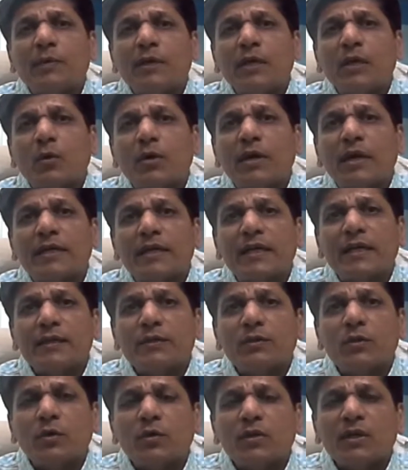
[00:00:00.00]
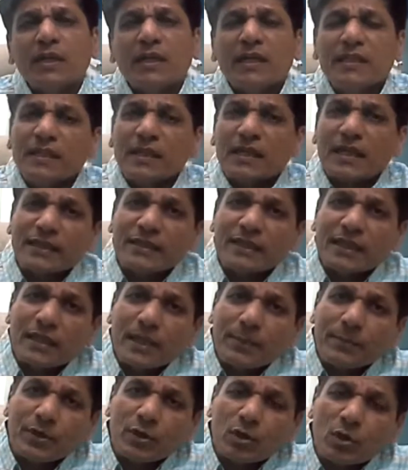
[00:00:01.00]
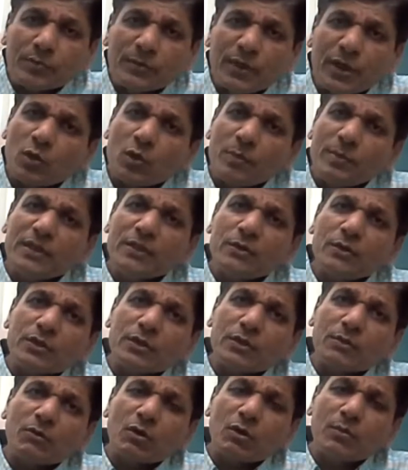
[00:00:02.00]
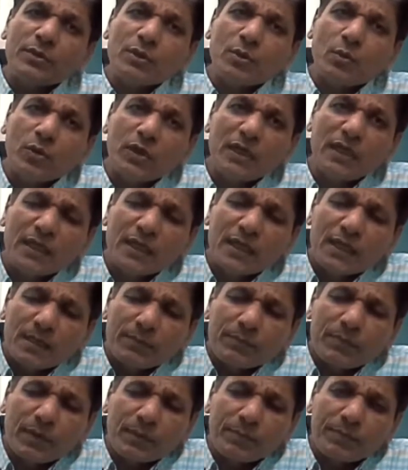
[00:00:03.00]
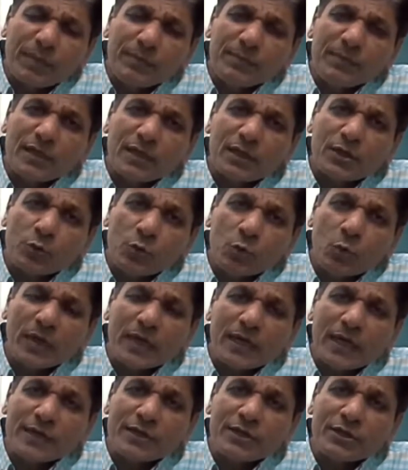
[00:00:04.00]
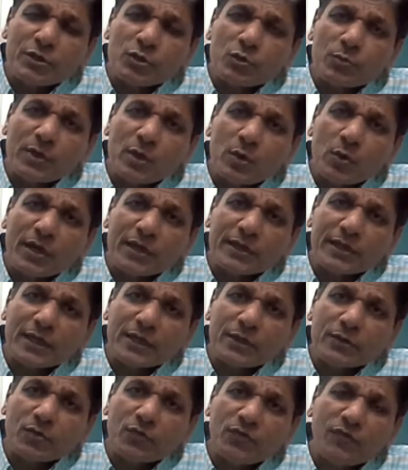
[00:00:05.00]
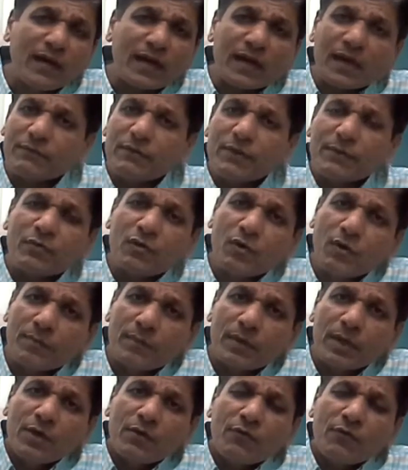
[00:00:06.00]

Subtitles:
located, in the Kenyan capital of Nairobi, one of the only premier UN entity to be located, far away from